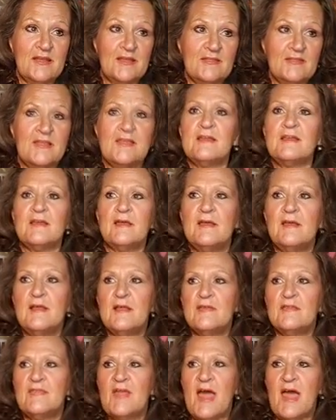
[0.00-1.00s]
I think
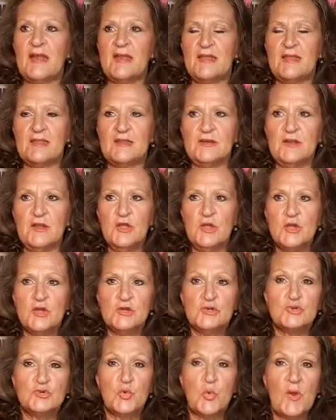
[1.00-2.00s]
that in
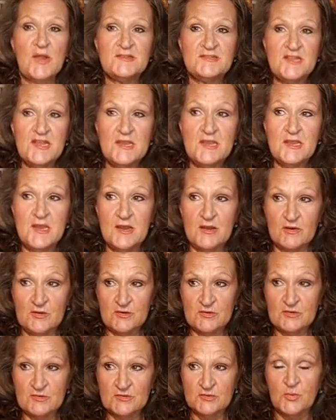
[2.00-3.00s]
20
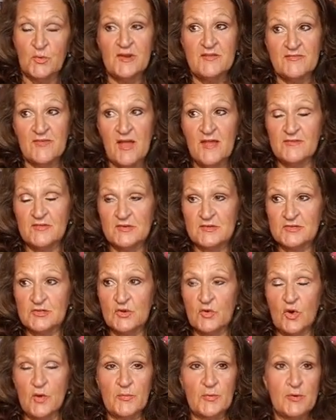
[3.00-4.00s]
years, 25 years
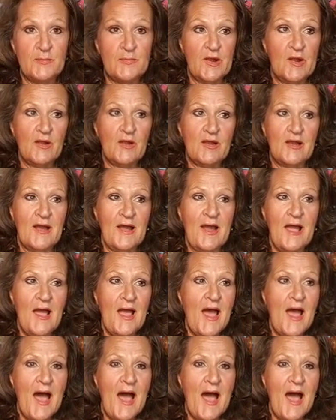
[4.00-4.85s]
in corporate America,